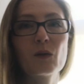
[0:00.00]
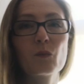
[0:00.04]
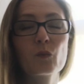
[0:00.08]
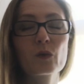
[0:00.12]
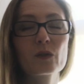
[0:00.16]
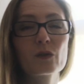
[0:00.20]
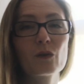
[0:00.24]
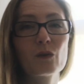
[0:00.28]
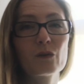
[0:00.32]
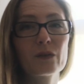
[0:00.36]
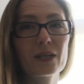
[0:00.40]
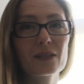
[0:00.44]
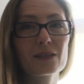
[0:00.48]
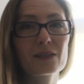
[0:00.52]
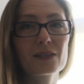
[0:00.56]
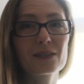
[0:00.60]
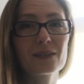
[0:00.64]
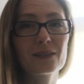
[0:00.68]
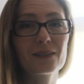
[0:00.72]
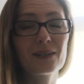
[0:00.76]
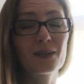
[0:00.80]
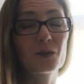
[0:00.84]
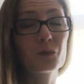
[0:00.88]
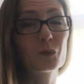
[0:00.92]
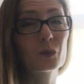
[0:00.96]
With all that
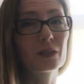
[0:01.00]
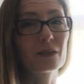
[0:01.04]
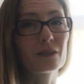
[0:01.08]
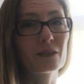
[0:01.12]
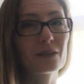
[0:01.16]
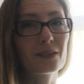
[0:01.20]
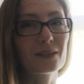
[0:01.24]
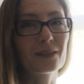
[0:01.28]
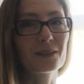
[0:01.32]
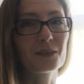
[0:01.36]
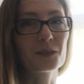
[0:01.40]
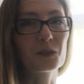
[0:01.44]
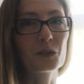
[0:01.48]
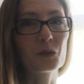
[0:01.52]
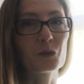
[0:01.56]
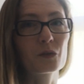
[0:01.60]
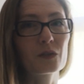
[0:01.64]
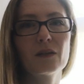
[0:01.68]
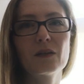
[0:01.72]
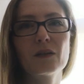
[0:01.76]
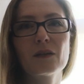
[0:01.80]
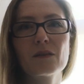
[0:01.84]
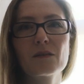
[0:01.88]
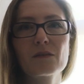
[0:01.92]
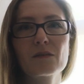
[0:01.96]
said, I want to tell you
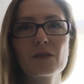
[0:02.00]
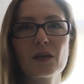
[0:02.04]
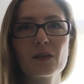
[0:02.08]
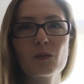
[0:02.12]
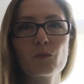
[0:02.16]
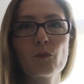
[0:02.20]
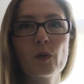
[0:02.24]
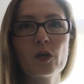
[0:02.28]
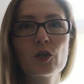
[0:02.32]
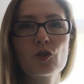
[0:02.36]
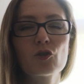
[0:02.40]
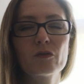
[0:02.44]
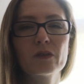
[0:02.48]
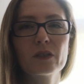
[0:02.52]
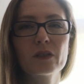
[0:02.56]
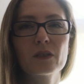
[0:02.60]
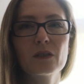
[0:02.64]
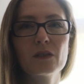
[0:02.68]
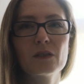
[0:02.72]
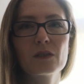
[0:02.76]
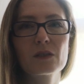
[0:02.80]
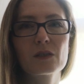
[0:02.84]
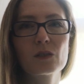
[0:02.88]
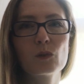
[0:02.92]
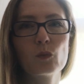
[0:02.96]
that measuring
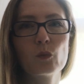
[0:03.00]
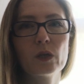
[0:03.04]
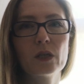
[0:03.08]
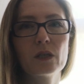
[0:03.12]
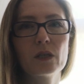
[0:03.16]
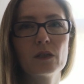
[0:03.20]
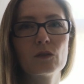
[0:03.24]
is the way